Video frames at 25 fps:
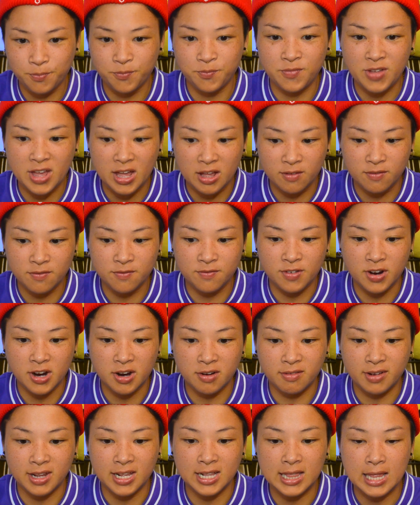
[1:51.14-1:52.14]
felt
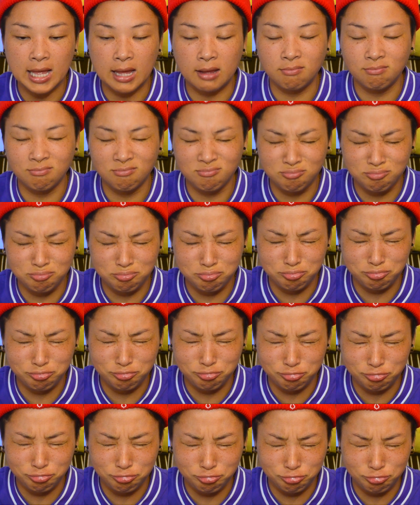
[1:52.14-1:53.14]
very like.
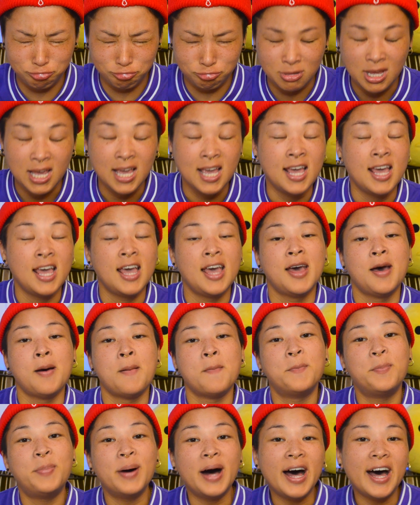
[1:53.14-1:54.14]
Mm.
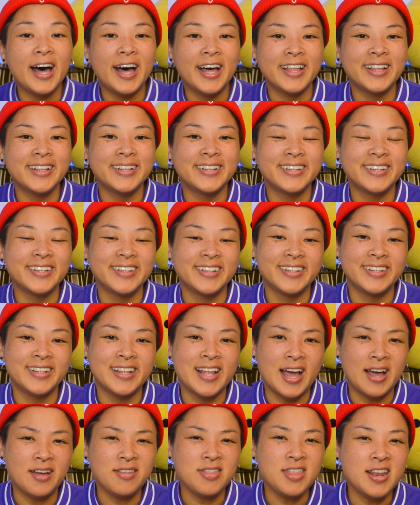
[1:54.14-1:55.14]
But
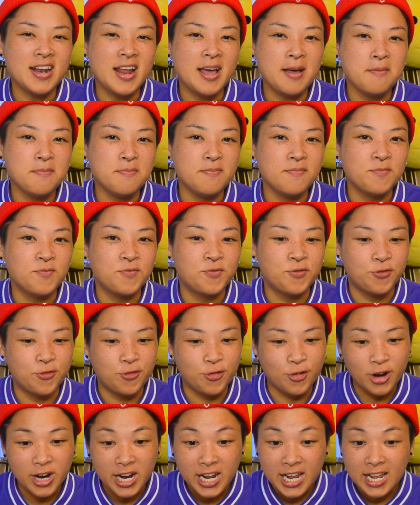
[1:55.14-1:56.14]
now that I'm
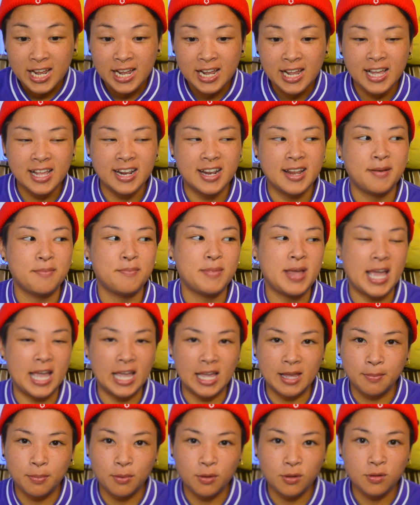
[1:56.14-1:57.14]
free and I'm
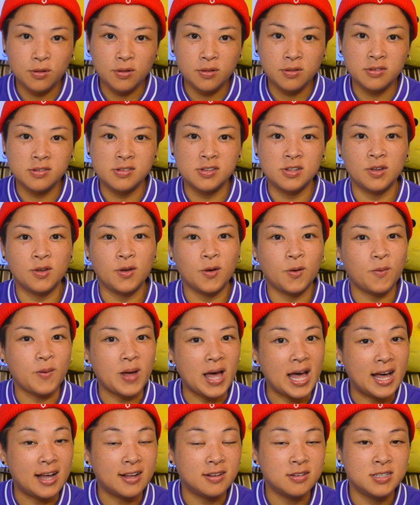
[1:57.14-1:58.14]
able to go
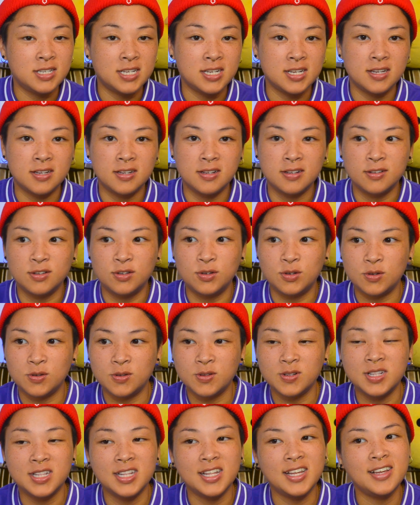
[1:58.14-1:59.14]
out and
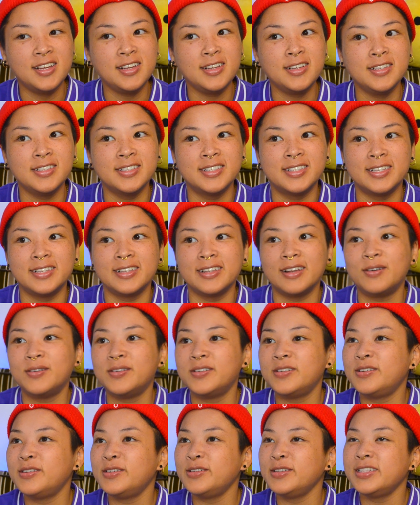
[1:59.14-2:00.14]
do things,
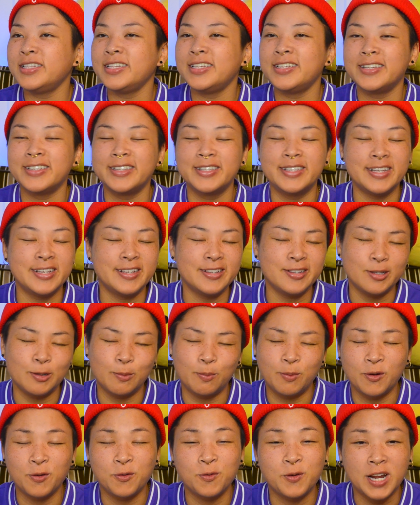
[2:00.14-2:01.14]
all this
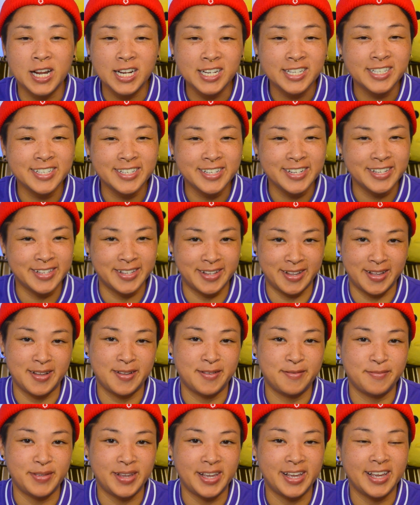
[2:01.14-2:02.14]
inspiration is
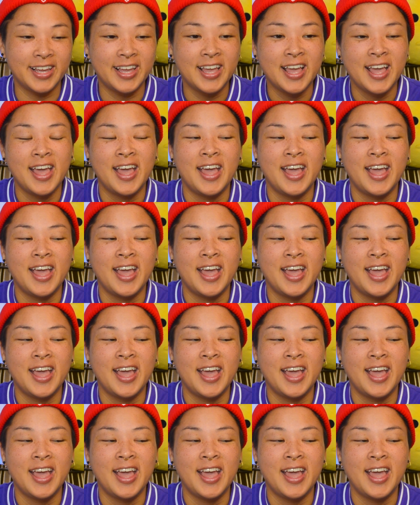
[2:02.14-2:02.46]
coming.